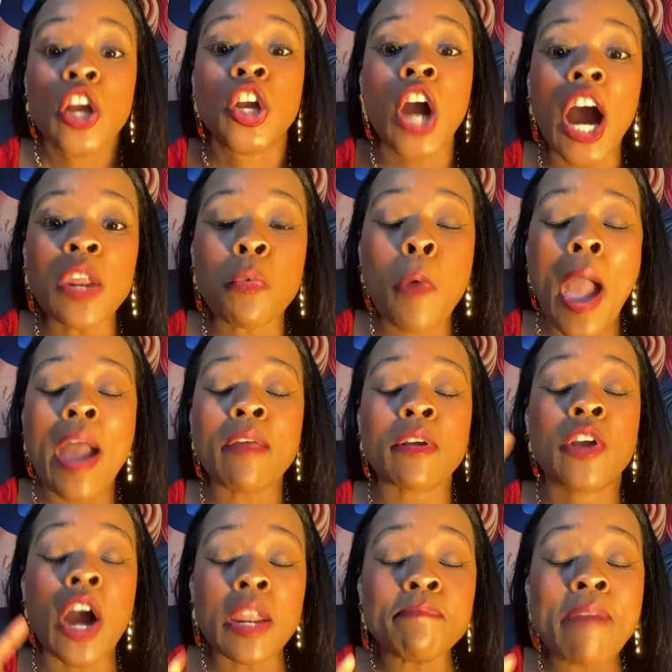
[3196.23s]
Good,
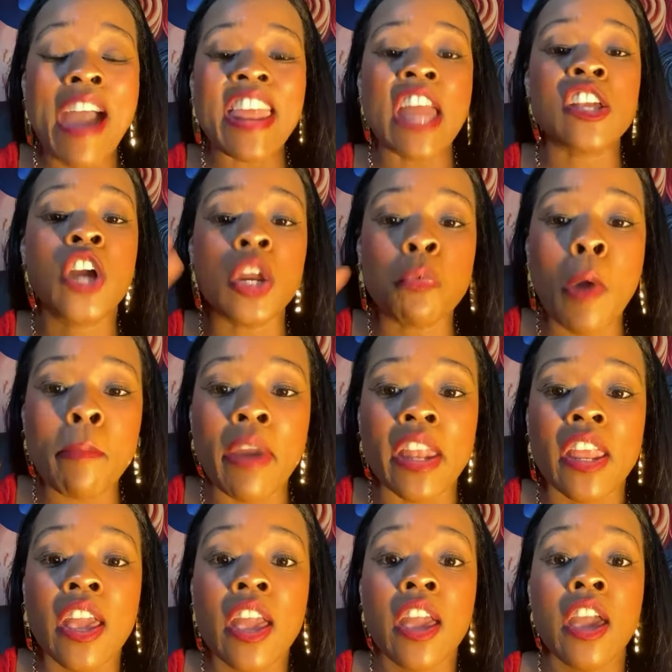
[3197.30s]
men, good men and good
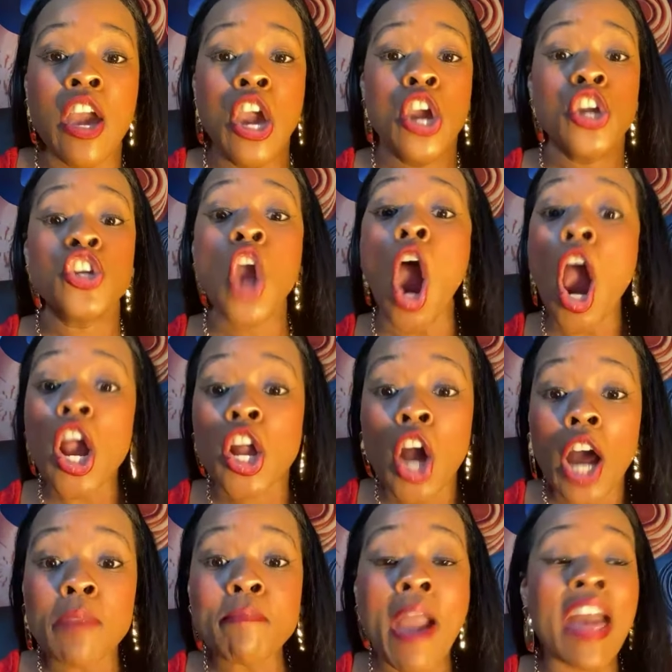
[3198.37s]
women. You're a
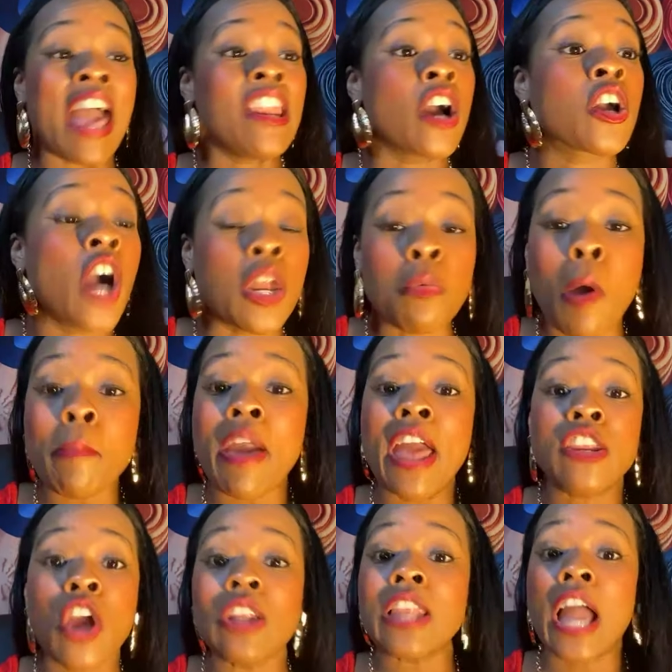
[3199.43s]
good man and a good woman,
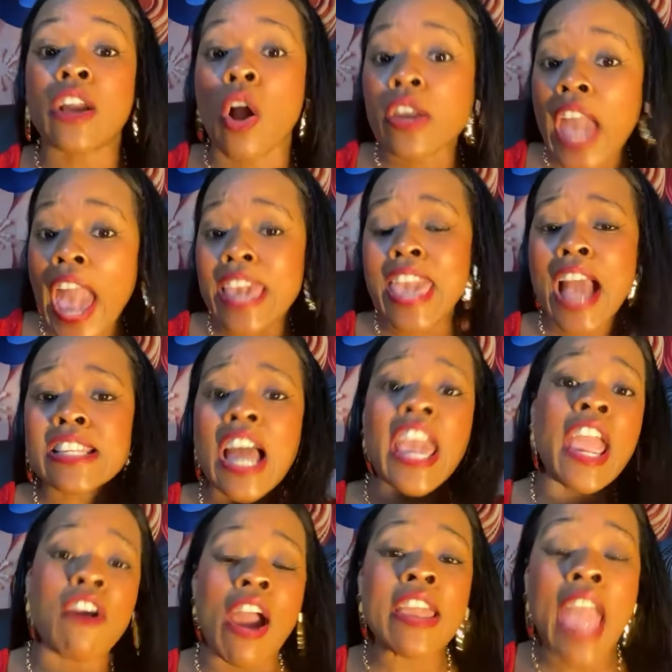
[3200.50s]
and you're like, okay, yes,
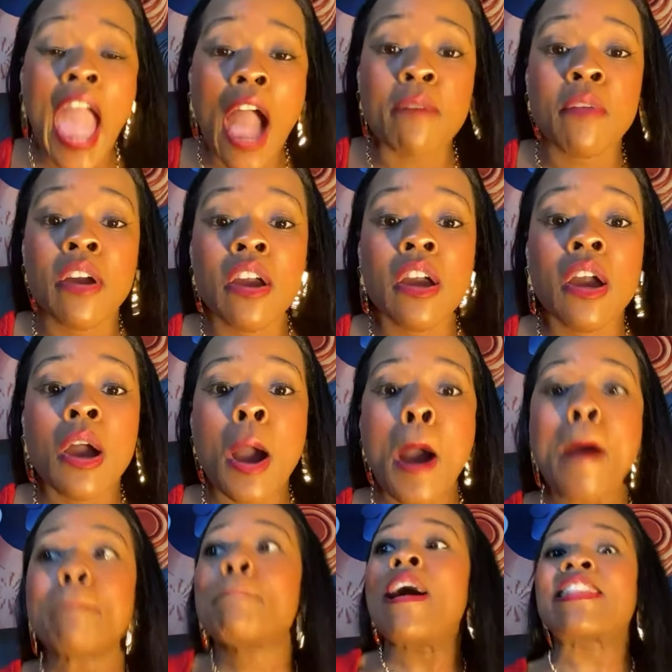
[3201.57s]
here I am.
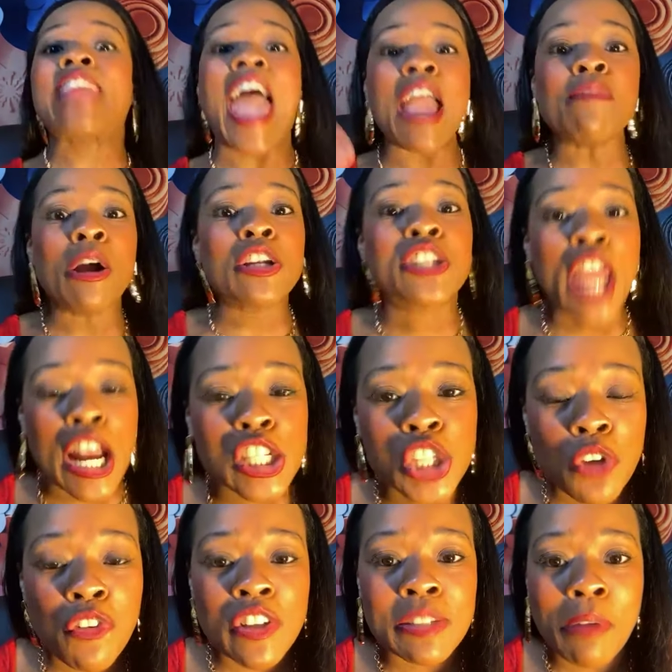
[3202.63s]
But they will diss
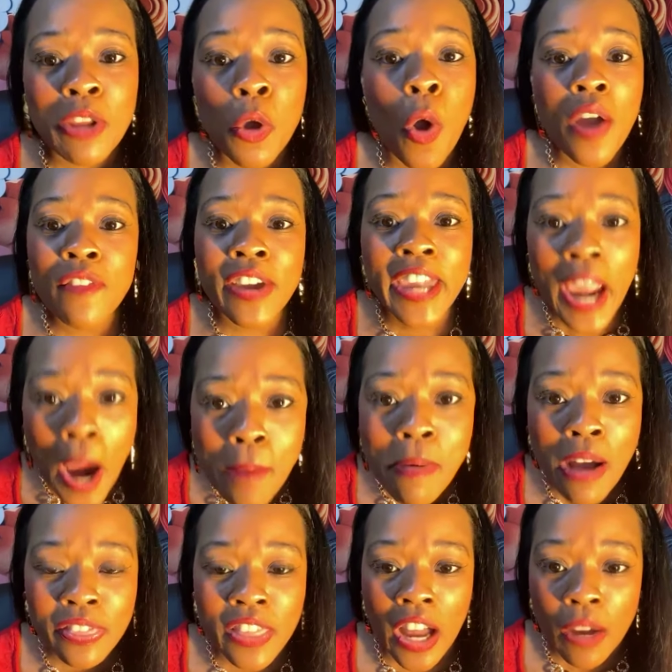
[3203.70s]
you for somebody who don't even care
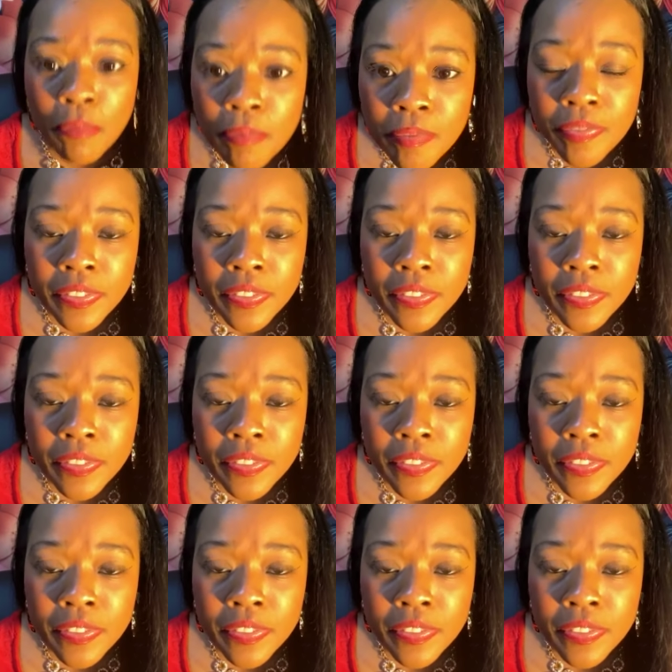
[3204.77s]
about them.